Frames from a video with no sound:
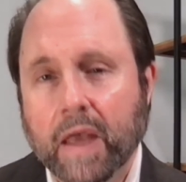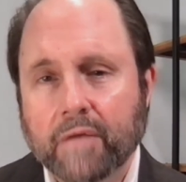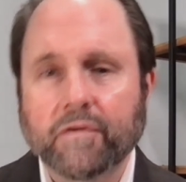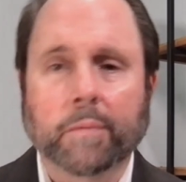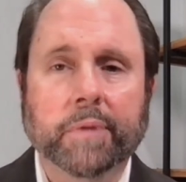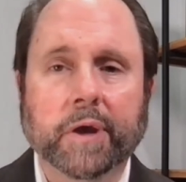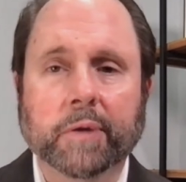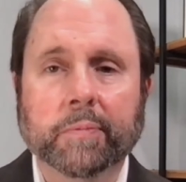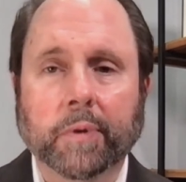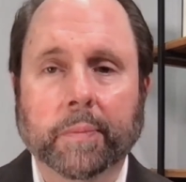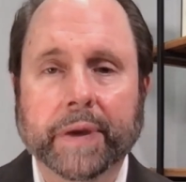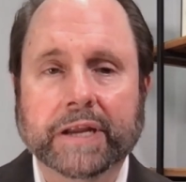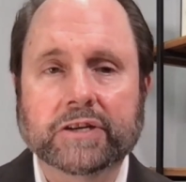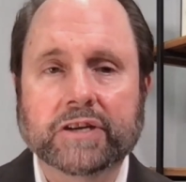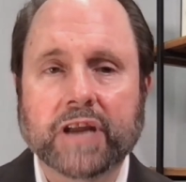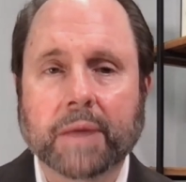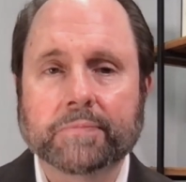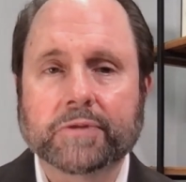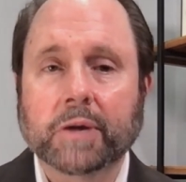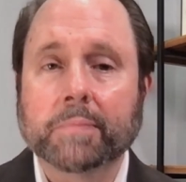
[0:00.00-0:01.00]
for people being
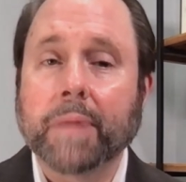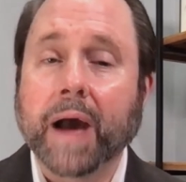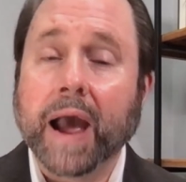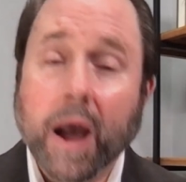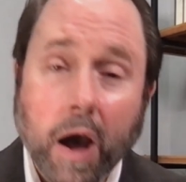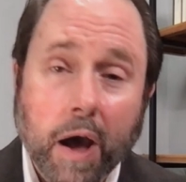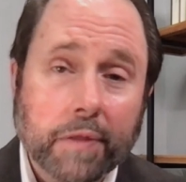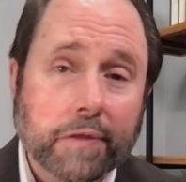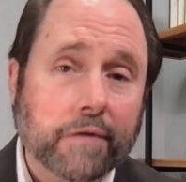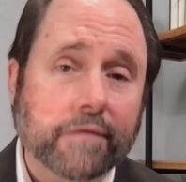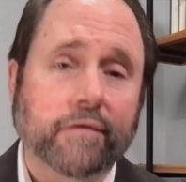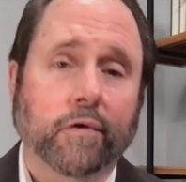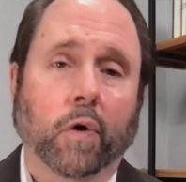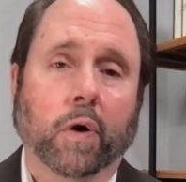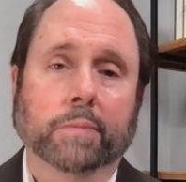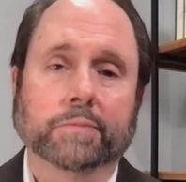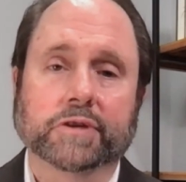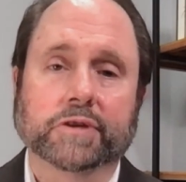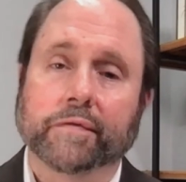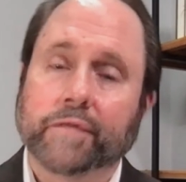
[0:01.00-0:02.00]
tempted by other
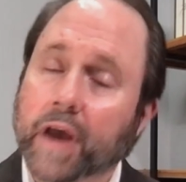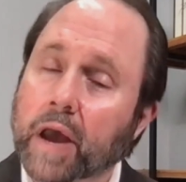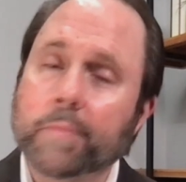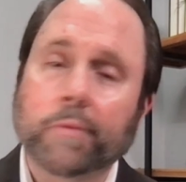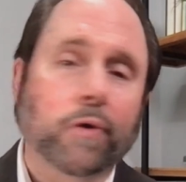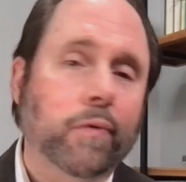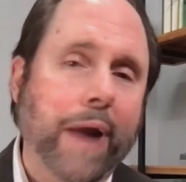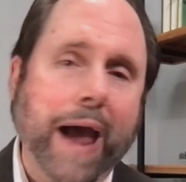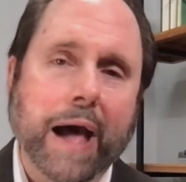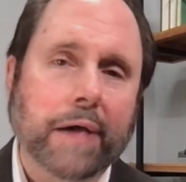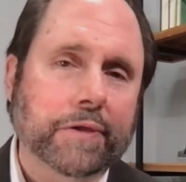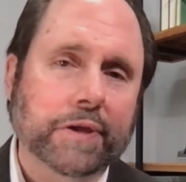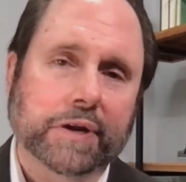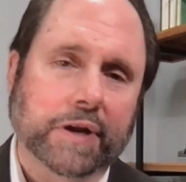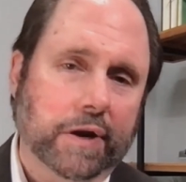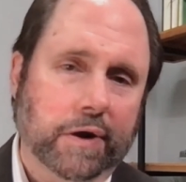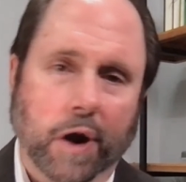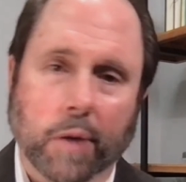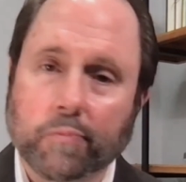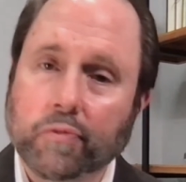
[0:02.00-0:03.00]
forms of
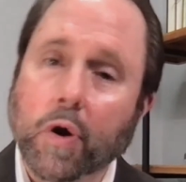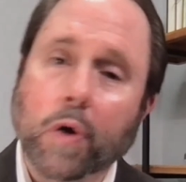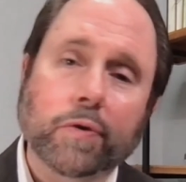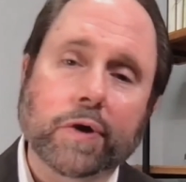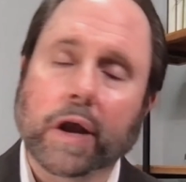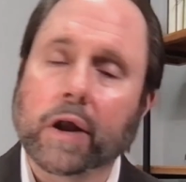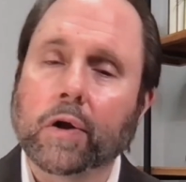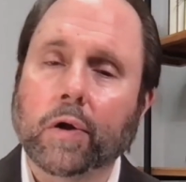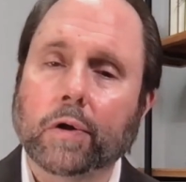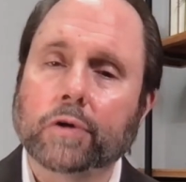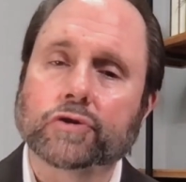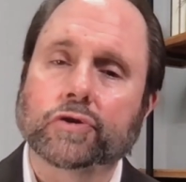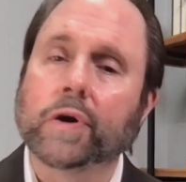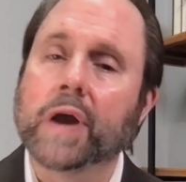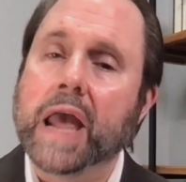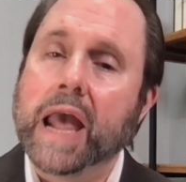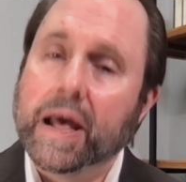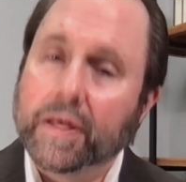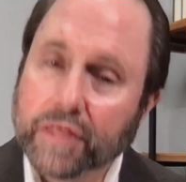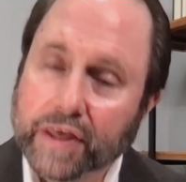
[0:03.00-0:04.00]
immorality in our broken culture?